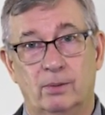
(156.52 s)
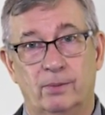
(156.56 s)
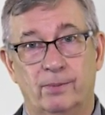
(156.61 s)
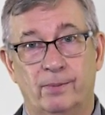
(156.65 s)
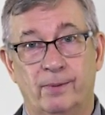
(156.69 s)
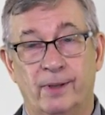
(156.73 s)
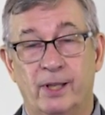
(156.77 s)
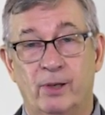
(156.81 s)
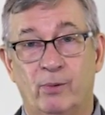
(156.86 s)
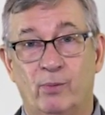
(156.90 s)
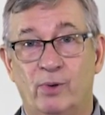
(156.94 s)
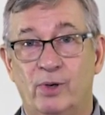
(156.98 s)

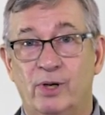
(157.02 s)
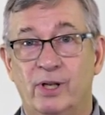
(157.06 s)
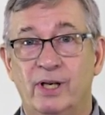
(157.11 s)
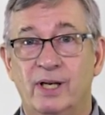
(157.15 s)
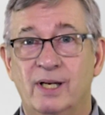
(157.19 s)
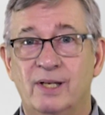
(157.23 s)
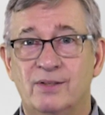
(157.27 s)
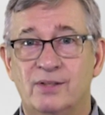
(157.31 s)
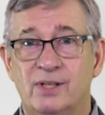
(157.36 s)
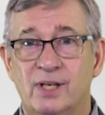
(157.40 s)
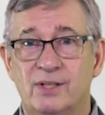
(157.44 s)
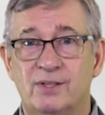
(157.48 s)
Well, they weren't
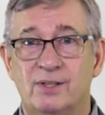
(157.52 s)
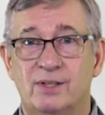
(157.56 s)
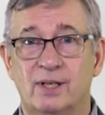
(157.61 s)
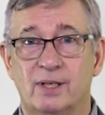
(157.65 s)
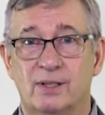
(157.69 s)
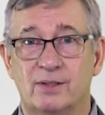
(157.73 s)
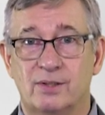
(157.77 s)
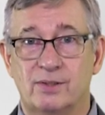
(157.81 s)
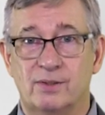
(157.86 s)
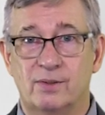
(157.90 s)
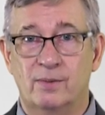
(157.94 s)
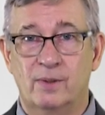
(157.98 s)
in
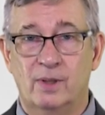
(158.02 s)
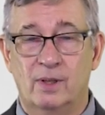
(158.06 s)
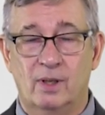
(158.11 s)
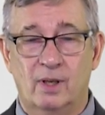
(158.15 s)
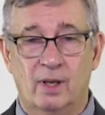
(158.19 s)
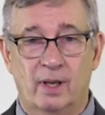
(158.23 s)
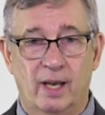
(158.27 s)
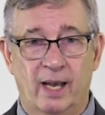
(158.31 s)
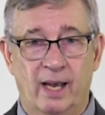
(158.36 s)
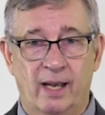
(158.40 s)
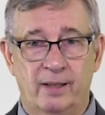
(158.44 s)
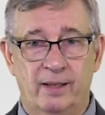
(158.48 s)
existence.
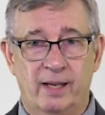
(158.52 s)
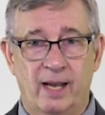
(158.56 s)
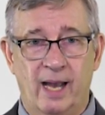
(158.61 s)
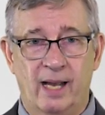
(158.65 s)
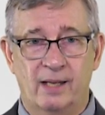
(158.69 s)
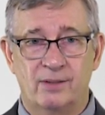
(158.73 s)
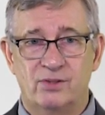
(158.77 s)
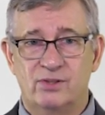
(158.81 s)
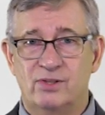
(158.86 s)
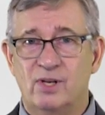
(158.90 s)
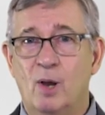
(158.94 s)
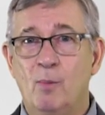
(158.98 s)
And,
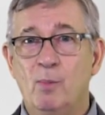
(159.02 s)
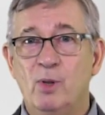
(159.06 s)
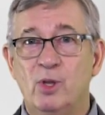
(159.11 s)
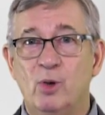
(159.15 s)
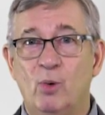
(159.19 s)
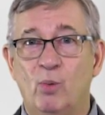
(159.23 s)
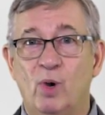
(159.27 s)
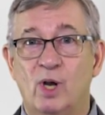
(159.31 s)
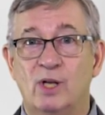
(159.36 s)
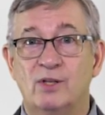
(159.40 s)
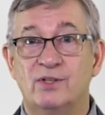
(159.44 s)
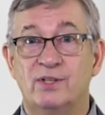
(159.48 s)
and some of
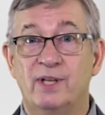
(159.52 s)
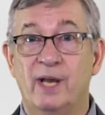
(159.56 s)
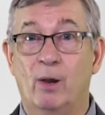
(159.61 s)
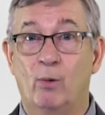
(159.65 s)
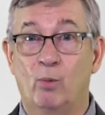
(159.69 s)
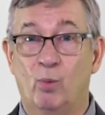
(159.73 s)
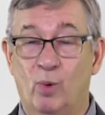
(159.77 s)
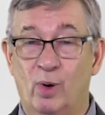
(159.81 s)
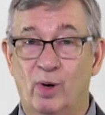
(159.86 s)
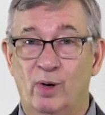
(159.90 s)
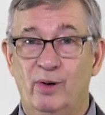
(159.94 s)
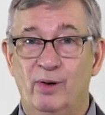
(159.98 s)
the ones
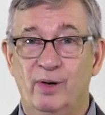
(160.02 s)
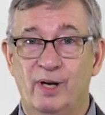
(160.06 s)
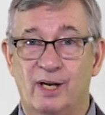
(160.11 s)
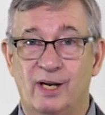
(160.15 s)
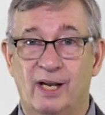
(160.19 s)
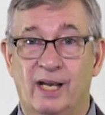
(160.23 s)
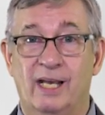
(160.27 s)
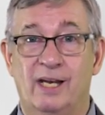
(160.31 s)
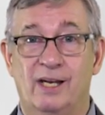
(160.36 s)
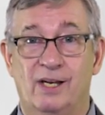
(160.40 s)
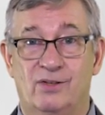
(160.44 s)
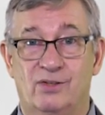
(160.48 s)
that were
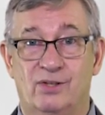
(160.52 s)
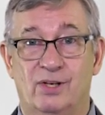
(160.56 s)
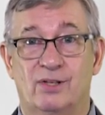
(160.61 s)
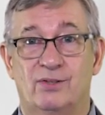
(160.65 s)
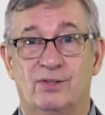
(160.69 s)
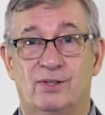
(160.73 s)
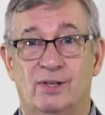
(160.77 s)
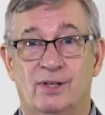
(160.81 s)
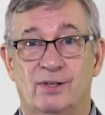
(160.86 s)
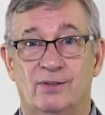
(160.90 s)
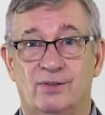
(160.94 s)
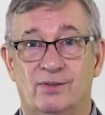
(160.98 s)
in
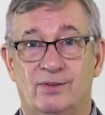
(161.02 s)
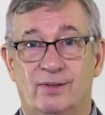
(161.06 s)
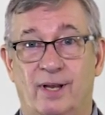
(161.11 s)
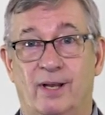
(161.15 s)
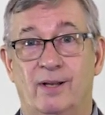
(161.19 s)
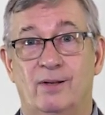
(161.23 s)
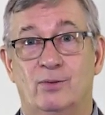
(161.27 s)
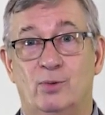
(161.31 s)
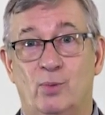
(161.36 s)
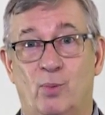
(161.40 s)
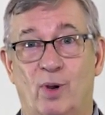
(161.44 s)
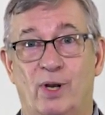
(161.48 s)
existence
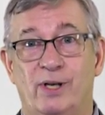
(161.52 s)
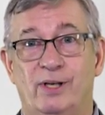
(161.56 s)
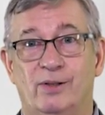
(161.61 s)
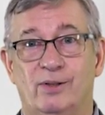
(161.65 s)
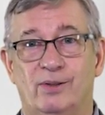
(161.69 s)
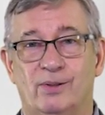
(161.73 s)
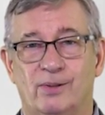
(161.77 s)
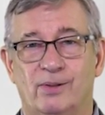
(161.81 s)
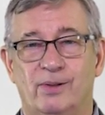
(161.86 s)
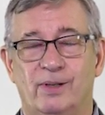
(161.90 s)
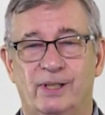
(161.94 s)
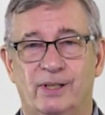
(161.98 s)
10, 20,
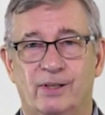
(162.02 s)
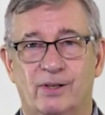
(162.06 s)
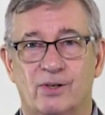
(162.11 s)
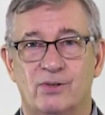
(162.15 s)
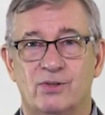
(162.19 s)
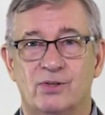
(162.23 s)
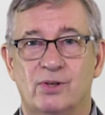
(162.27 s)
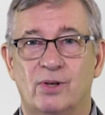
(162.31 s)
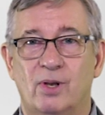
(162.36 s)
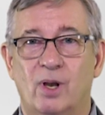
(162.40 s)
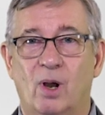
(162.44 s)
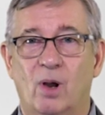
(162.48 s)
30
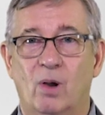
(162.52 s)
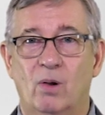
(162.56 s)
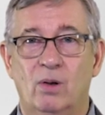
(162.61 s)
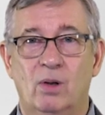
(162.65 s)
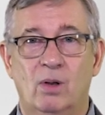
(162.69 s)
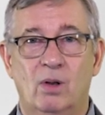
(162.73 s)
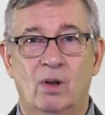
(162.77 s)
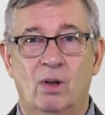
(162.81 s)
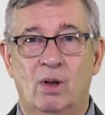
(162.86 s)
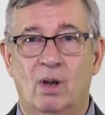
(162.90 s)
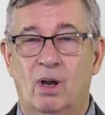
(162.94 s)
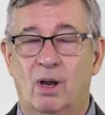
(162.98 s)
years ago,
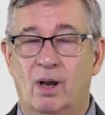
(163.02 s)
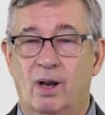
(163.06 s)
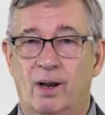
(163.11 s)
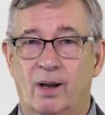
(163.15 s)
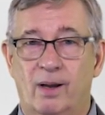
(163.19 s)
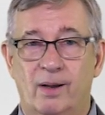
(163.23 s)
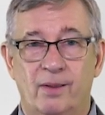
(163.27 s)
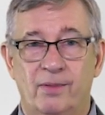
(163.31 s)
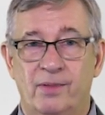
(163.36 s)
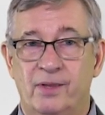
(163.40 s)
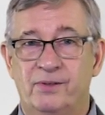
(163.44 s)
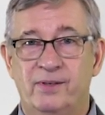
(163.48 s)

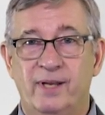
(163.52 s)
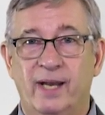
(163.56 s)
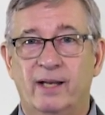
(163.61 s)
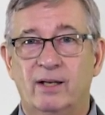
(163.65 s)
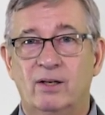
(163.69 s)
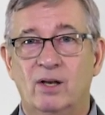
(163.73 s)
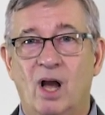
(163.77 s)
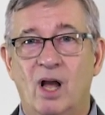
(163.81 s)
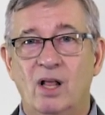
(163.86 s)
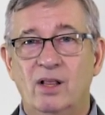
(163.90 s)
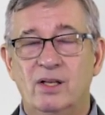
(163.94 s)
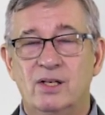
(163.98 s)
the
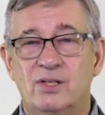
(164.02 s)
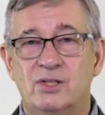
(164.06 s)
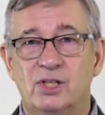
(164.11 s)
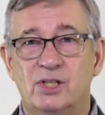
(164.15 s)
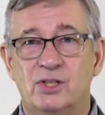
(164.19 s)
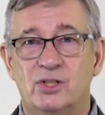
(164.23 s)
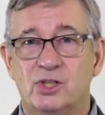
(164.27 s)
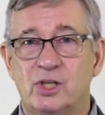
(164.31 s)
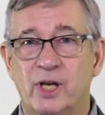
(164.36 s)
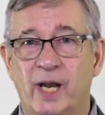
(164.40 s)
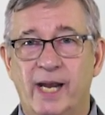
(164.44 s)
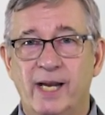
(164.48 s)

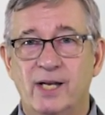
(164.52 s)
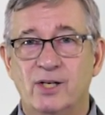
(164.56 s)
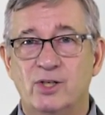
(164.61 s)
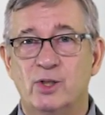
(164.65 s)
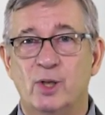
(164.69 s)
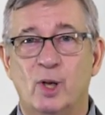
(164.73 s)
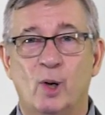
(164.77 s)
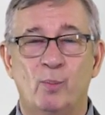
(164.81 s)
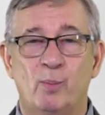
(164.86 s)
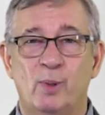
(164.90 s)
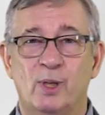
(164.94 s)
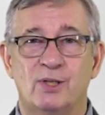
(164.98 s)
technology
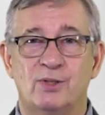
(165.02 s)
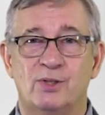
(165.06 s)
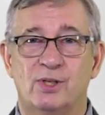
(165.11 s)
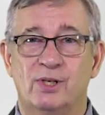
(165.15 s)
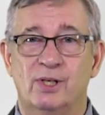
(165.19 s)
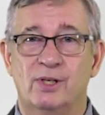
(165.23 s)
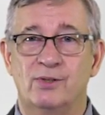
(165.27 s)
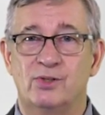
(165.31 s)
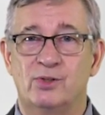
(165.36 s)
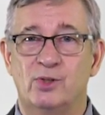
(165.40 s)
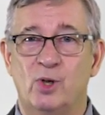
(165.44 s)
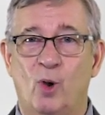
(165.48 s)
changed their
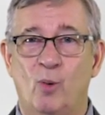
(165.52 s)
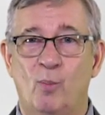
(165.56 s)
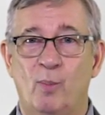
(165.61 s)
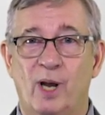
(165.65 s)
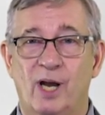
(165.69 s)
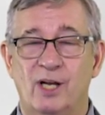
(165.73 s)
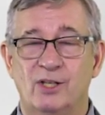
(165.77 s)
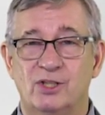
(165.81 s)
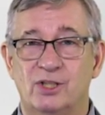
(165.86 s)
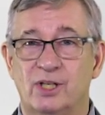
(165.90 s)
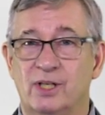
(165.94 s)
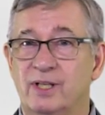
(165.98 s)
business so
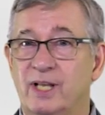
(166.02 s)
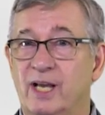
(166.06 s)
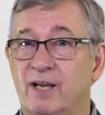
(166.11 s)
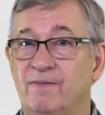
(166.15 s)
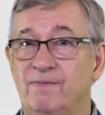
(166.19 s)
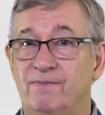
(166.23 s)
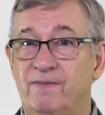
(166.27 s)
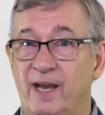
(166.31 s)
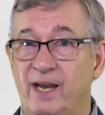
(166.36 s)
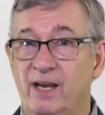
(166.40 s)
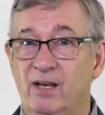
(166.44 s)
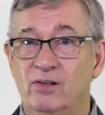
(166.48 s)
much and they
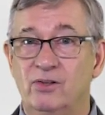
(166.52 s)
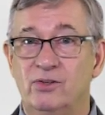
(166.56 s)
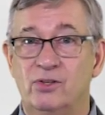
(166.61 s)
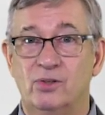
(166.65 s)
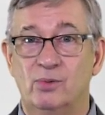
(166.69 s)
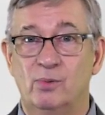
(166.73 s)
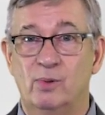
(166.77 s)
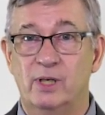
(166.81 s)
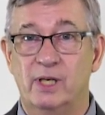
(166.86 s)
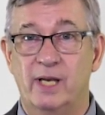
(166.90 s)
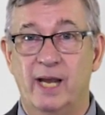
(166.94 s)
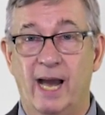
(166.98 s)
failed
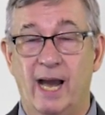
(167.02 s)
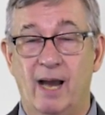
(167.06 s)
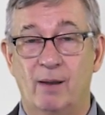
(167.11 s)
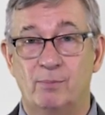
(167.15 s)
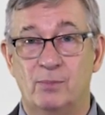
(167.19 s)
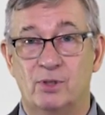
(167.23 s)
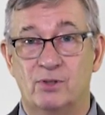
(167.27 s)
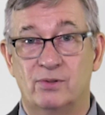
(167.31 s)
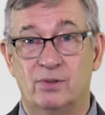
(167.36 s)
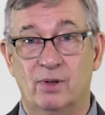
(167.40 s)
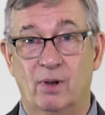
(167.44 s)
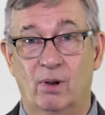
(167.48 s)
to
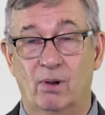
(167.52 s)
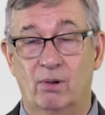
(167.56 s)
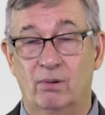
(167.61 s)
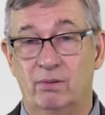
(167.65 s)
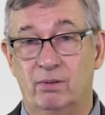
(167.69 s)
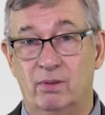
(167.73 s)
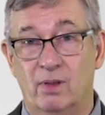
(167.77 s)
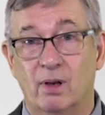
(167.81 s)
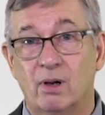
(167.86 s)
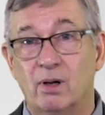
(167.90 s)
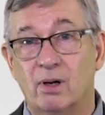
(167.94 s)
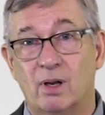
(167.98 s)
adapt, so
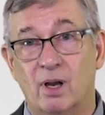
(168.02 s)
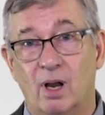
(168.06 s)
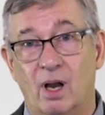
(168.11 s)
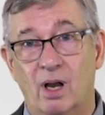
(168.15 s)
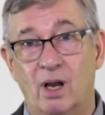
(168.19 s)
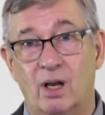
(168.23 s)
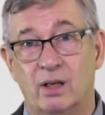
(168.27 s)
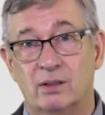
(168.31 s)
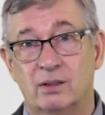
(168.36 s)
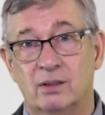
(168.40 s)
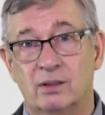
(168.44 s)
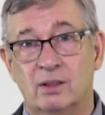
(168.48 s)
they're
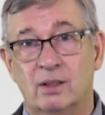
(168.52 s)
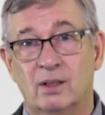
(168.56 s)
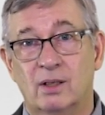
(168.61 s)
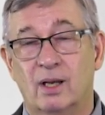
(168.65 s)
gone.